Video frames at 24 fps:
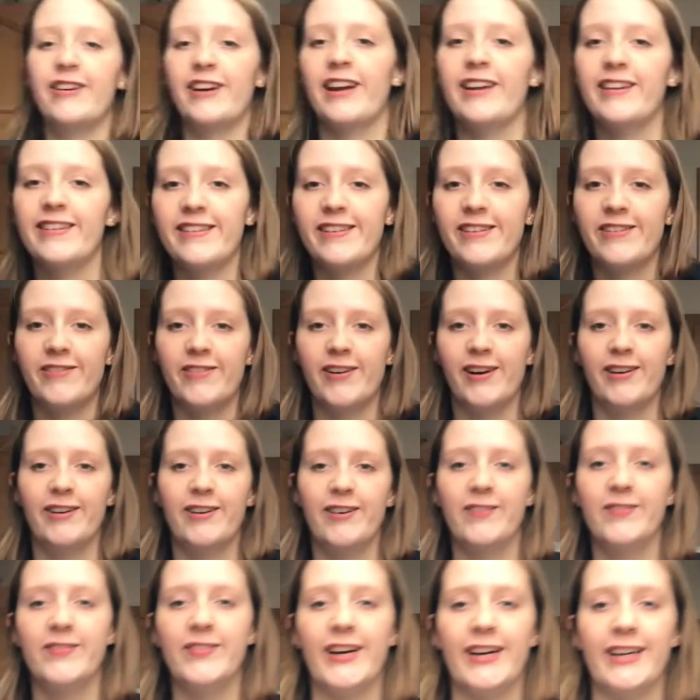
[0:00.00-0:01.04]
Okay, so
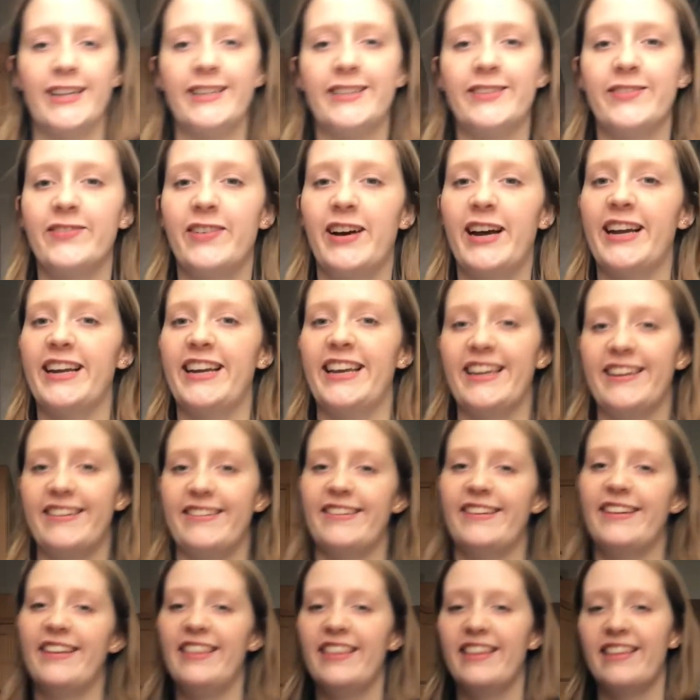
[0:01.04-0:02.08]
welcome back to my
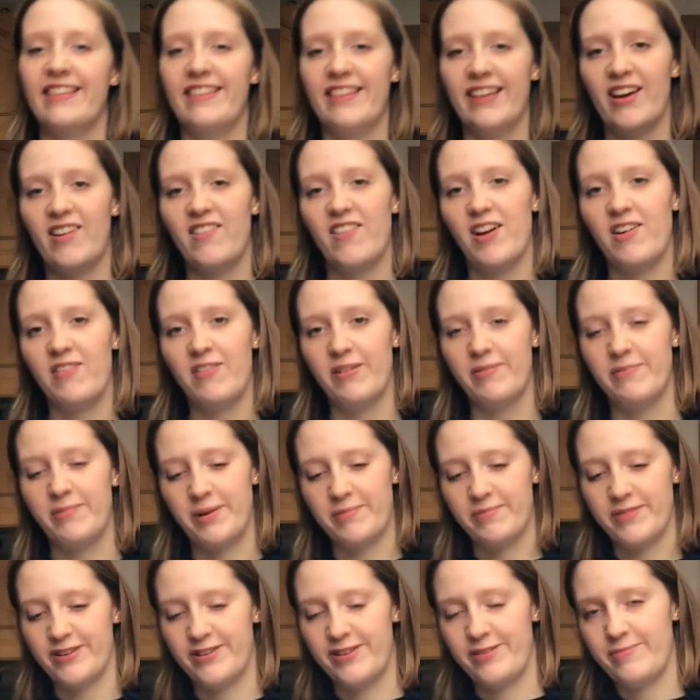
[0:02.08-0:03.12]
kitchen. This time I
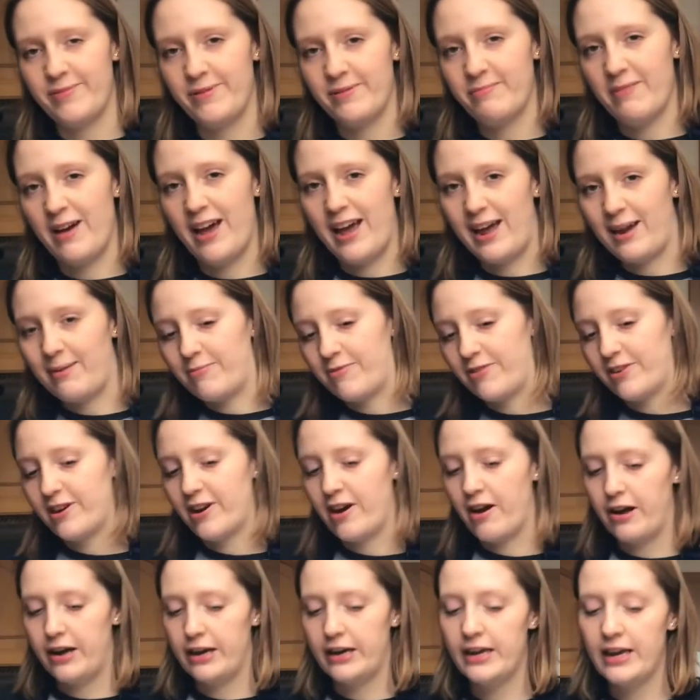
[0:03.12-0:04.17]
remembered to put my apron
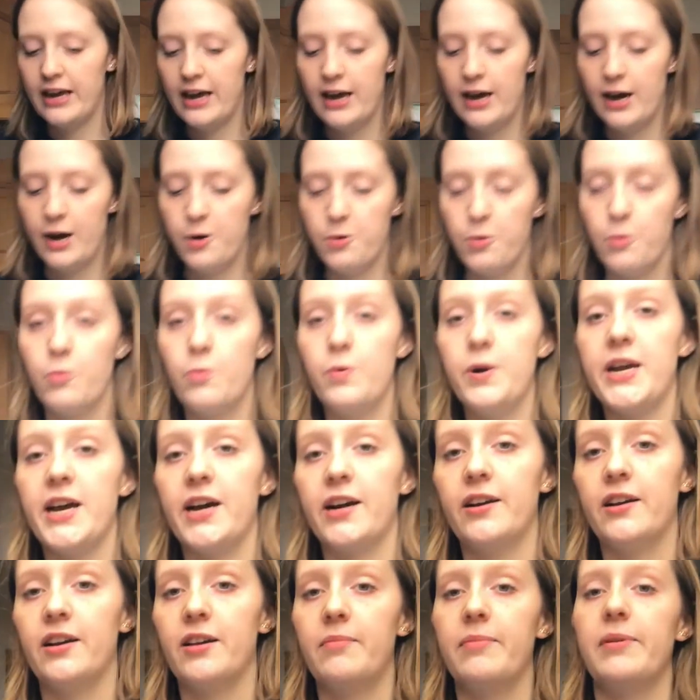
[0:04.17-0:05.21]
on. We
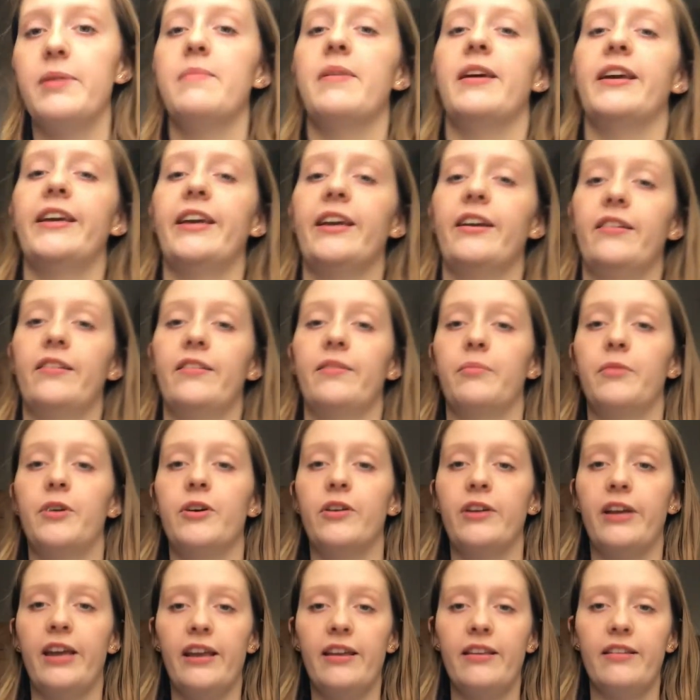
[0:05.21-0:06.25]
are going to be making some
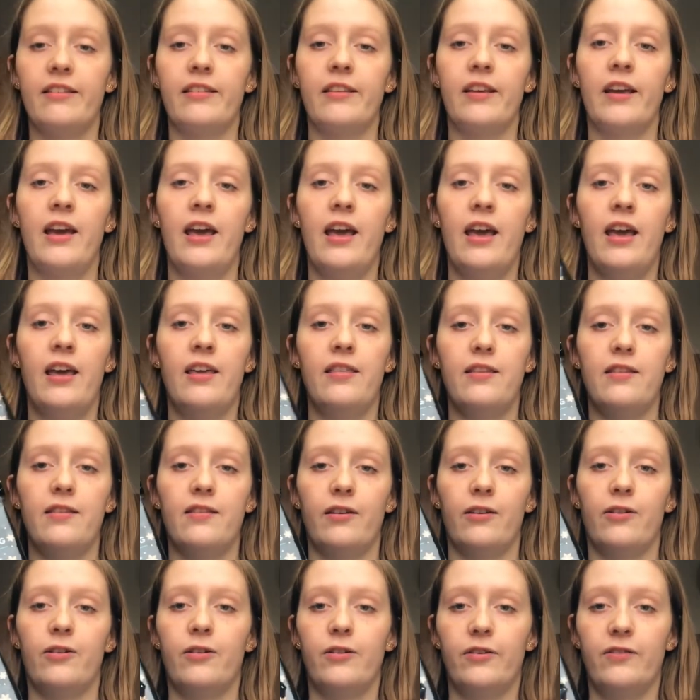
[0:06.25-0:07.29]
cookies.
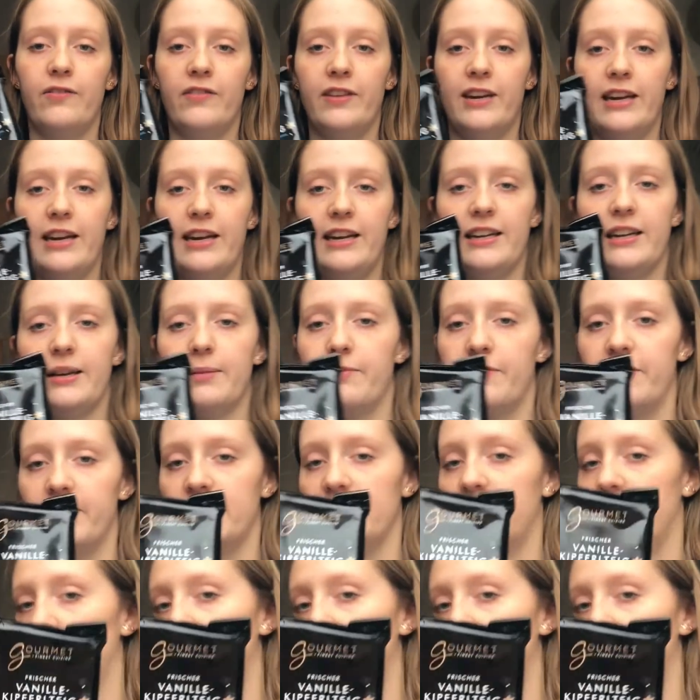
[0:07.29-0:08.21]
These are called vanilla kipfel.